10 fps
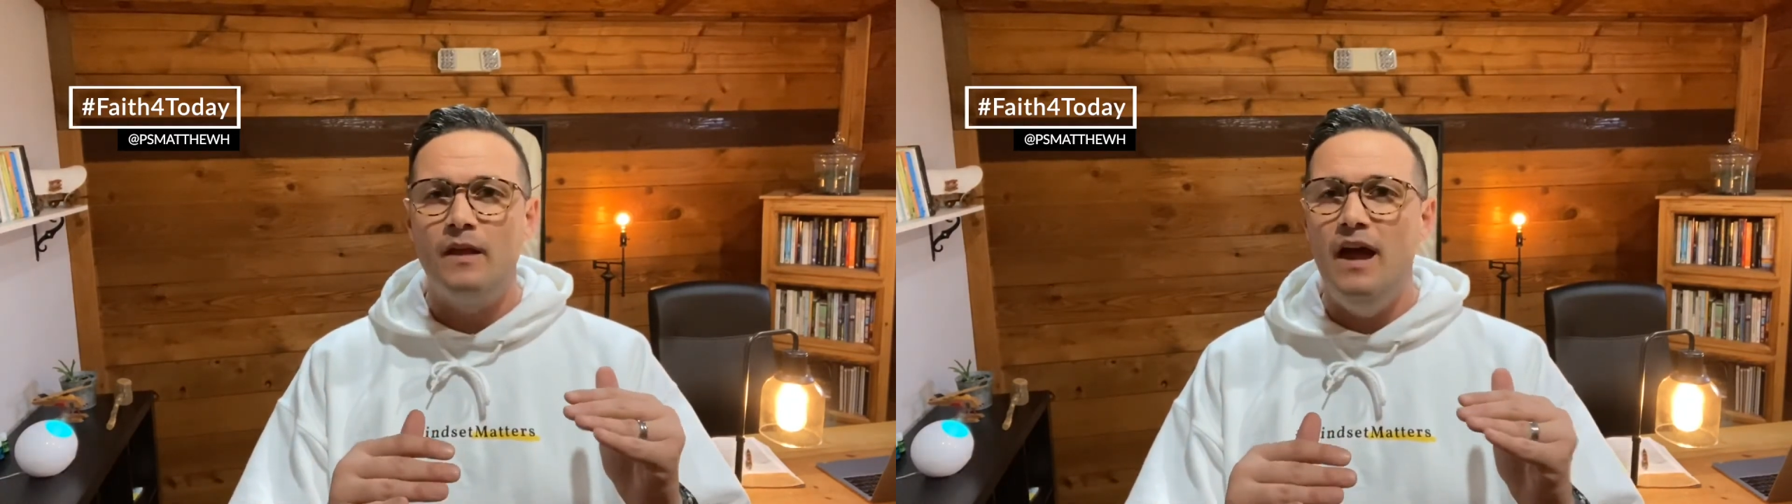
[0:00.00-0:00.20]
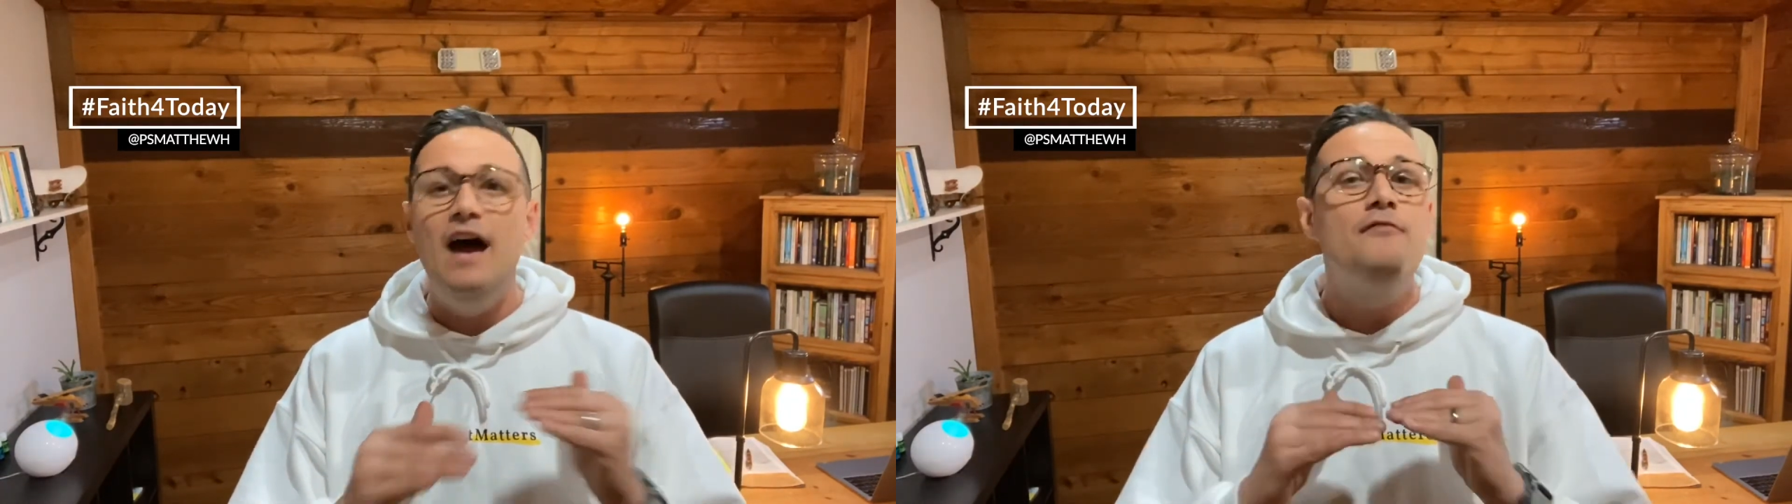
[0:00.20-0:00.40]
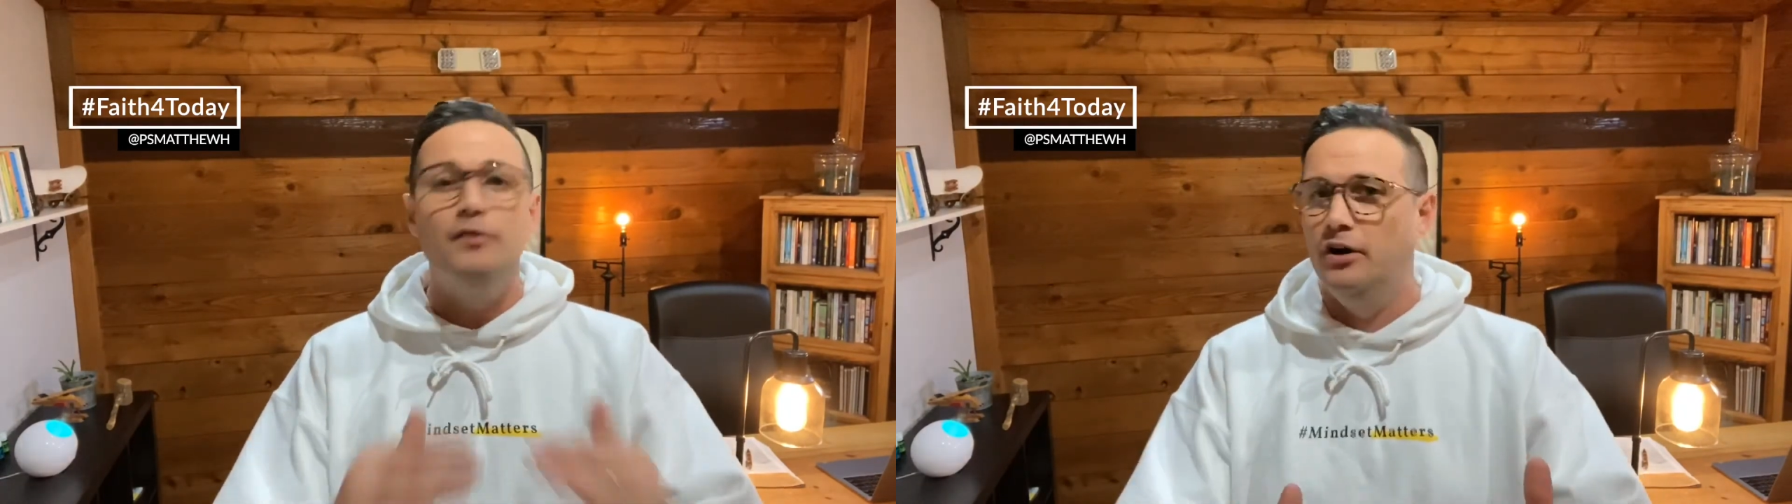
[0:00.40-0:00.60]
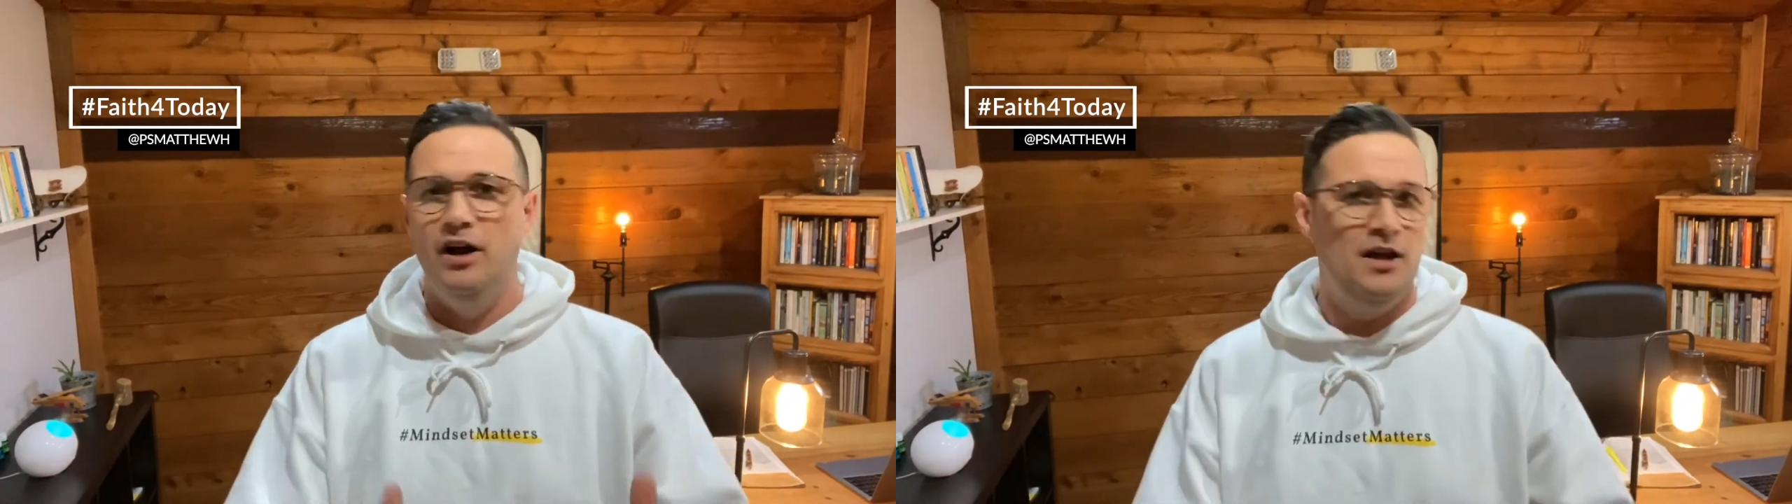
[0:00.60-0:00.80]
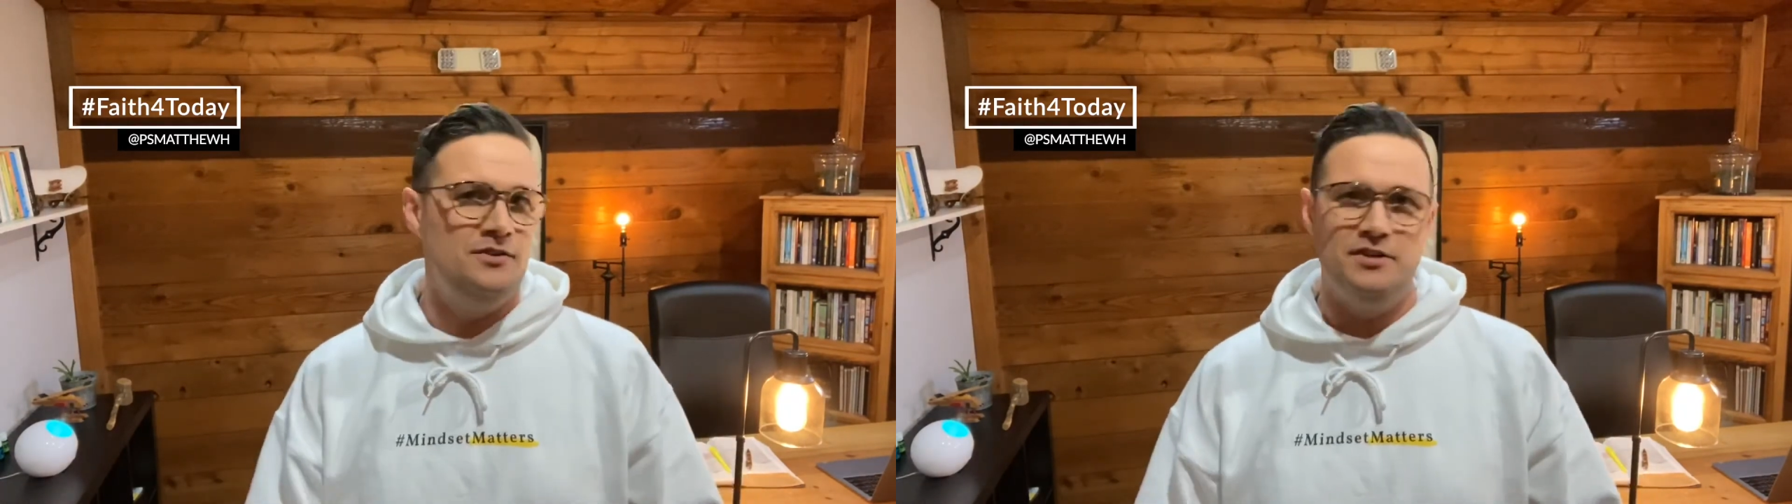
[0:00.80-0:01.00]
ever
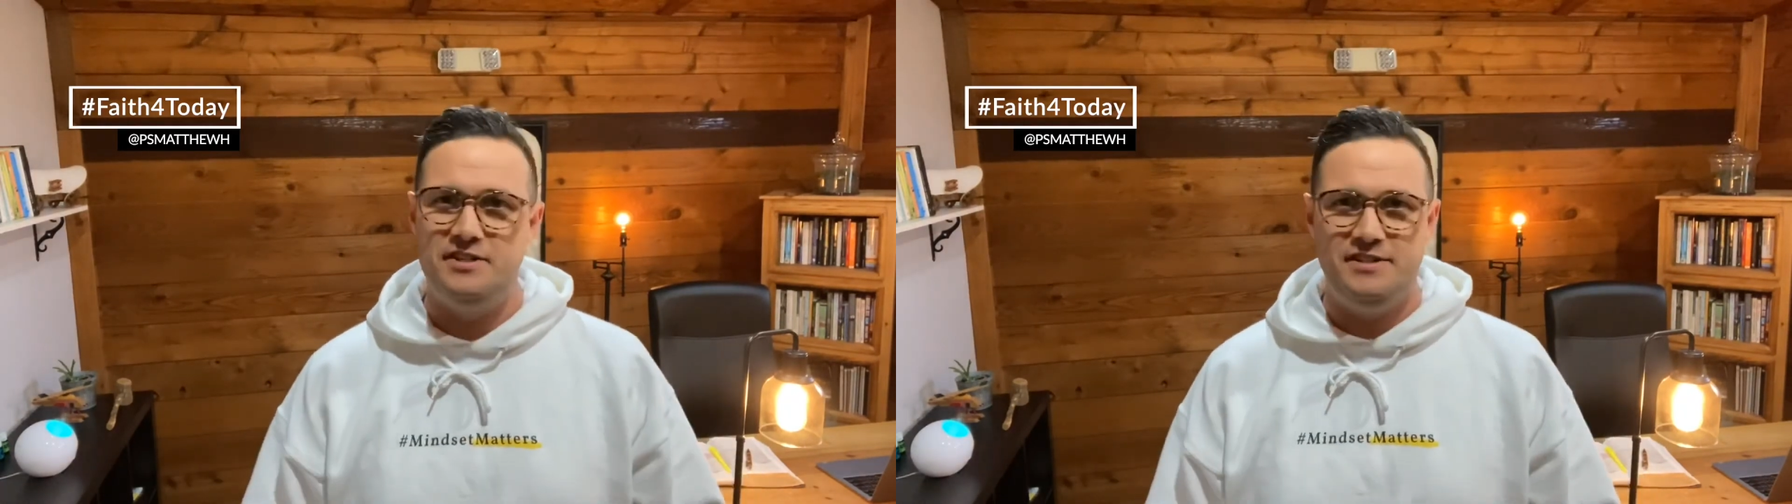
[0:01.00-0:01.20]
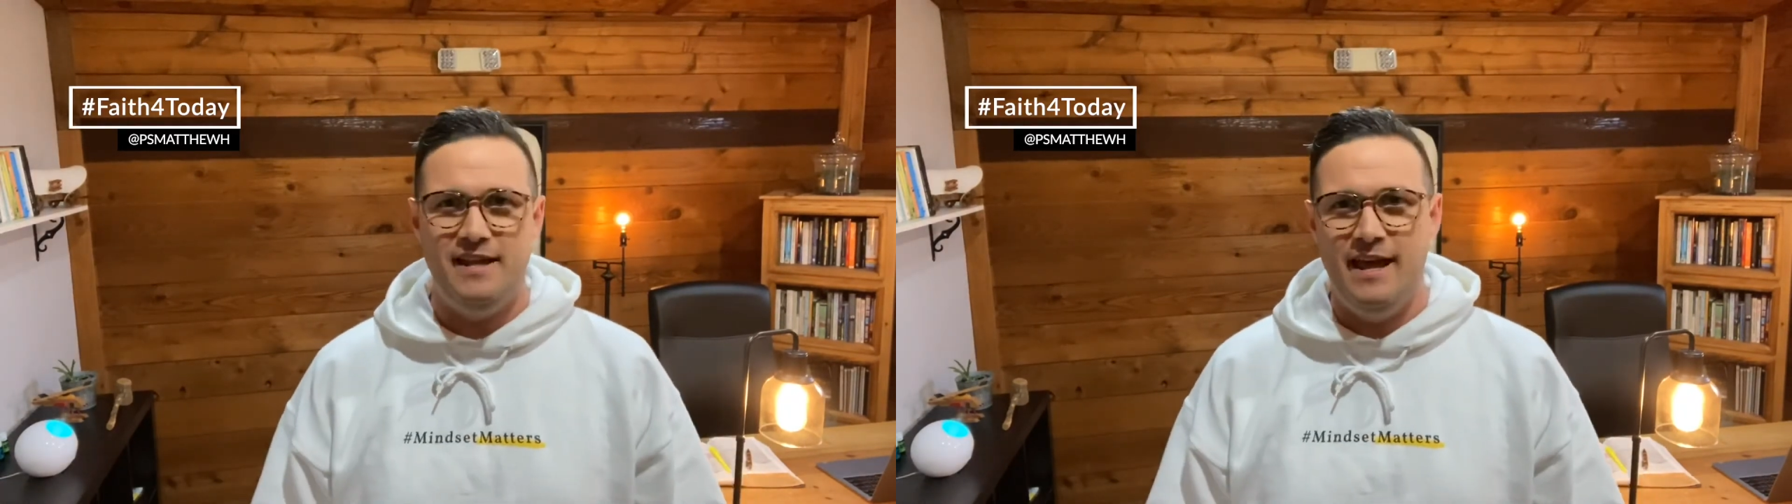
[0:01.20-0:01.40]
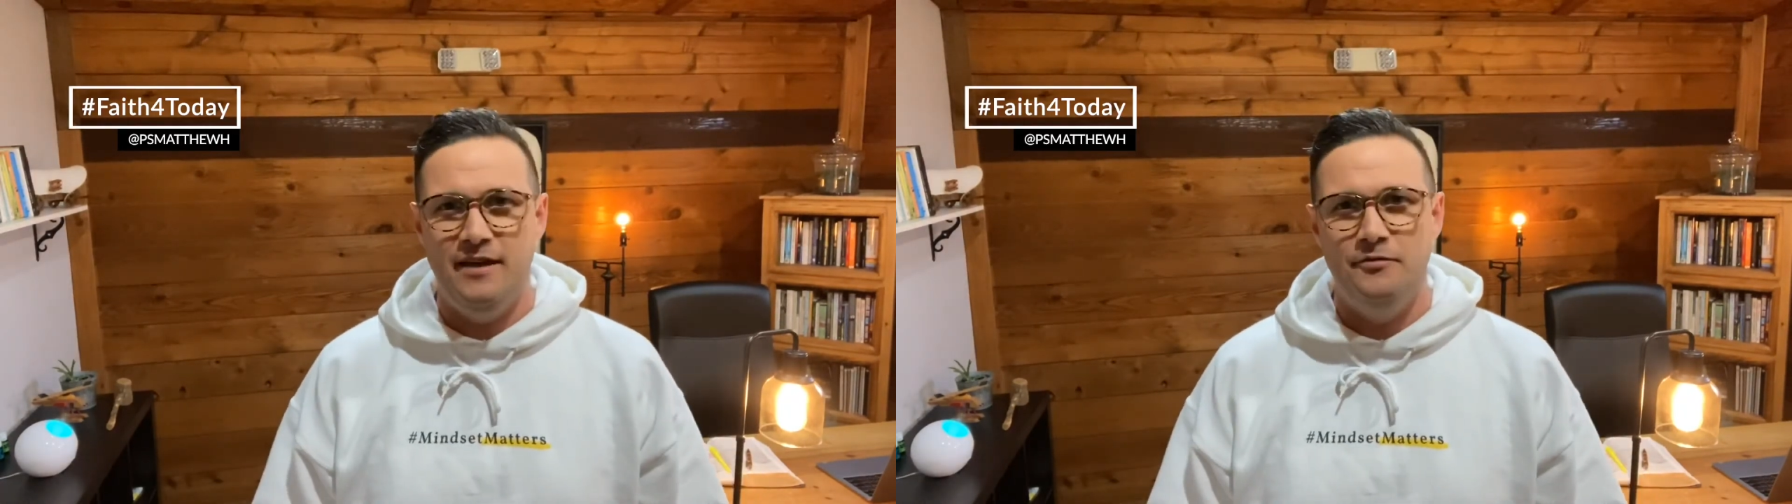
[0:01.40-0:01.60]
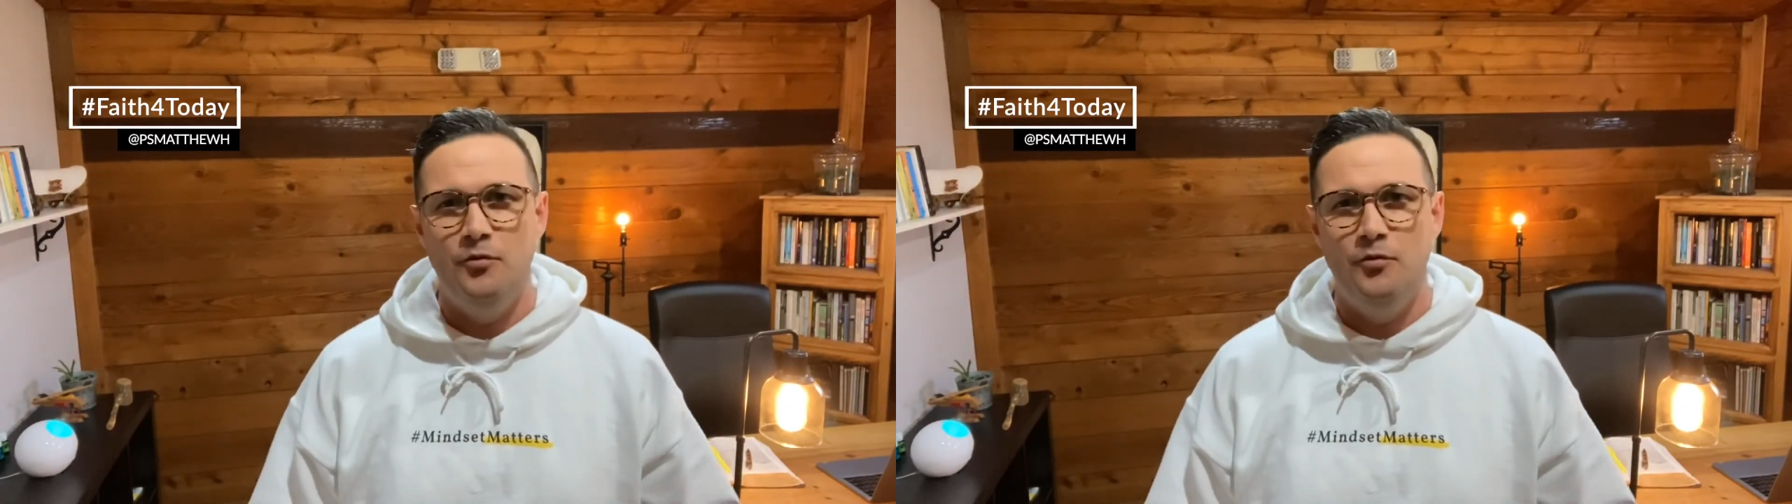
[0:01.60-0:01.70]
understand